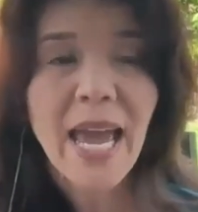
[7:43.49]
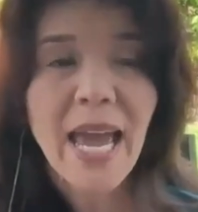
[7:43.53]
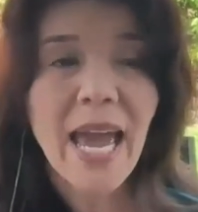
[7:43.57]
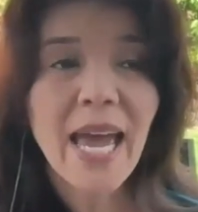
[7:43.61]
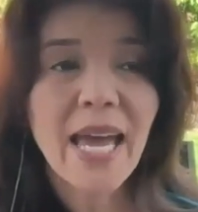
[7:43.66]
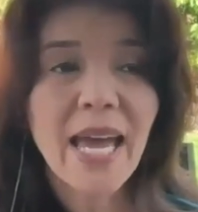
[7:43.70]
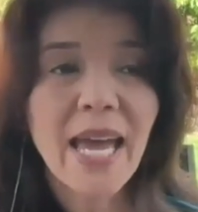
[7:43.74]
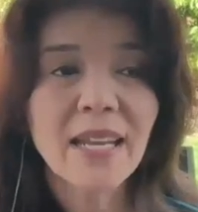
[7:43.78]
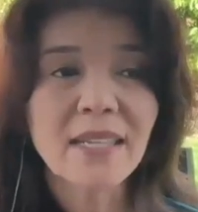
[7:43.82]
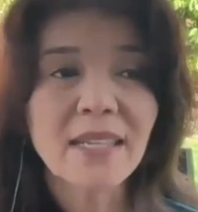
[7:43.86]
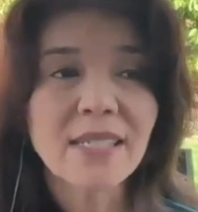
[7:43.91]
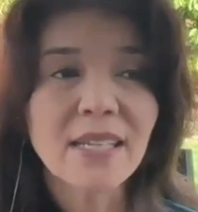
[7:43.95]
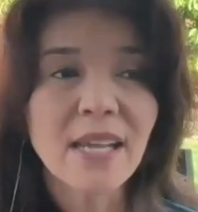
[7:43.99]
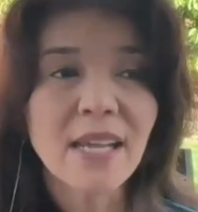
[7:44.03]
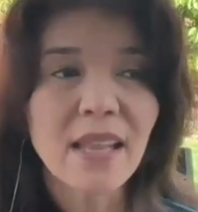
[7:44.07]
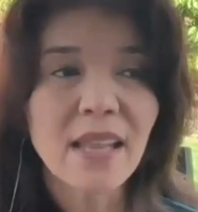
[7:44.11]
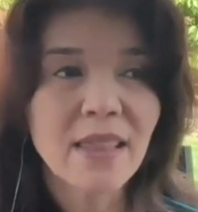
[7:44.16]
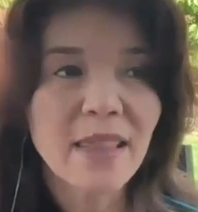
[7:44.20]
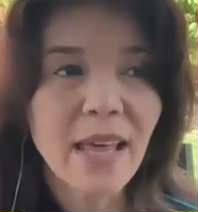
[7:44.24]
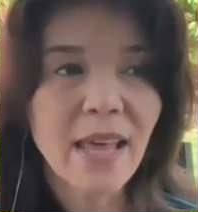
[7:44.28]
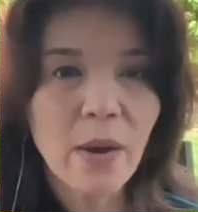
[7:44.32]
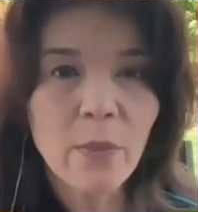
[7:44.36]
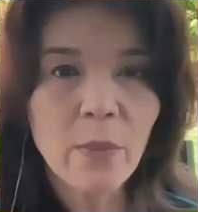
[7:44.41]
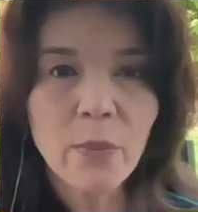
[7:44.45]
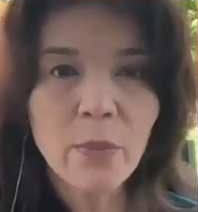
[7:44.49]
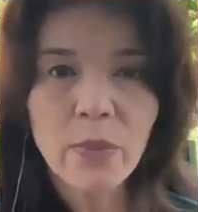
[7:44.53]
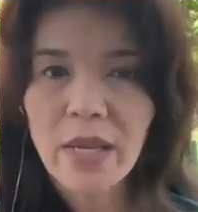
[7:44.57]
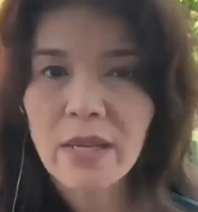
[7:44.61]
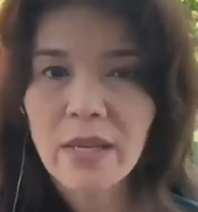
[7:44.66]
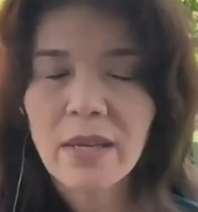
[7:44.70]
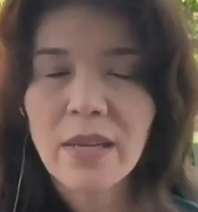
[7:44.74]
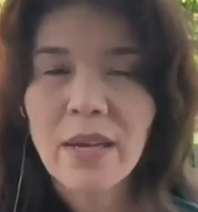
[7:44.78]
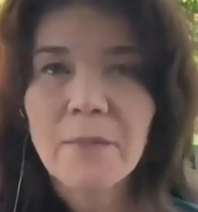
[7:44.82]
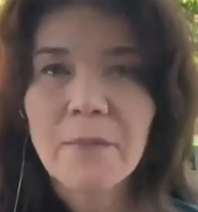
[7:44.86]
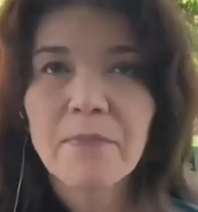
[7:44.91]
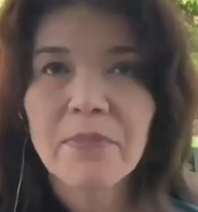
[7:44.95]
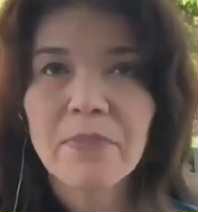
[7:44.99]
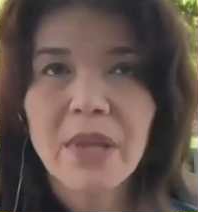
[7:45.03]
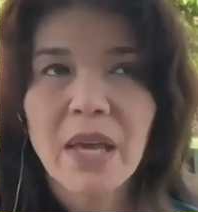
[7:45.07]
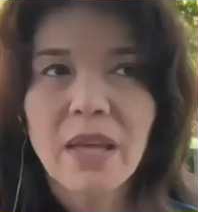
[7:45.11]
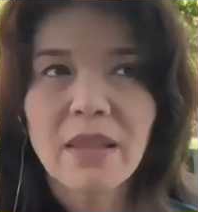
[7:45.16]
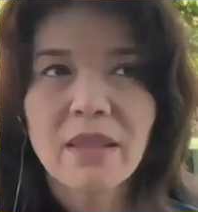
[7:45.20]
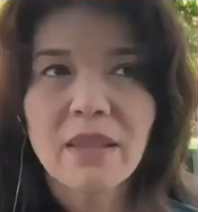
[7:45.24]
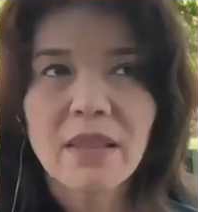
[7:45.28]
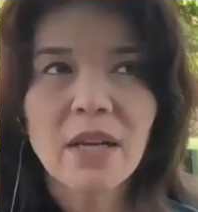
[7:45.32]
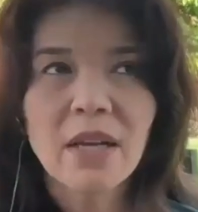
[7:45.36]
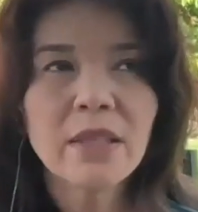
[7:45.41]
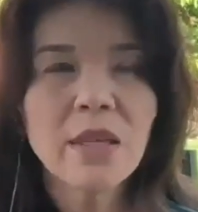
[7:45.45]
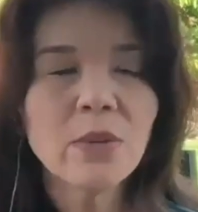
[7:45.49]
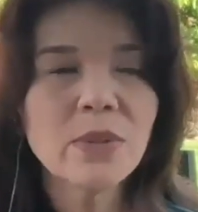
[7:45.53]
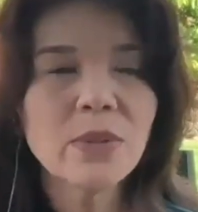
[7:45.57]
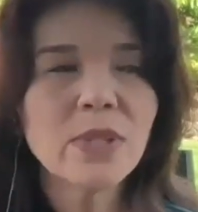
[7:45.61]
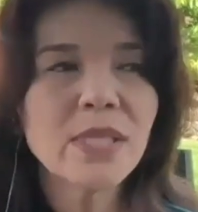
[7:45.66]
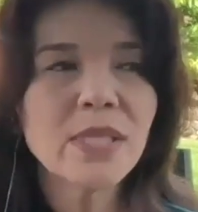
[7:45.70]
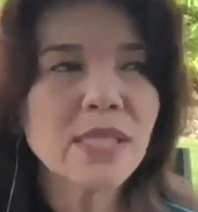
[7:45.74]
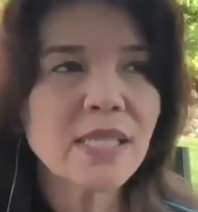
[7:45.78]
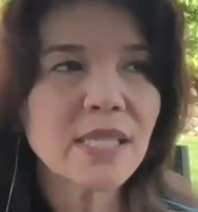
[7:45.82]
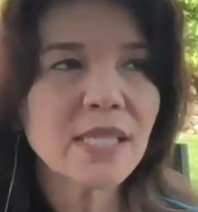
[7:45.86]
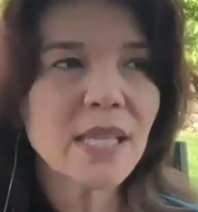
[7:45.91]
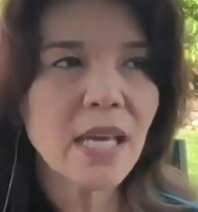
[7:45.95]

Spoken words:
And that one, the closest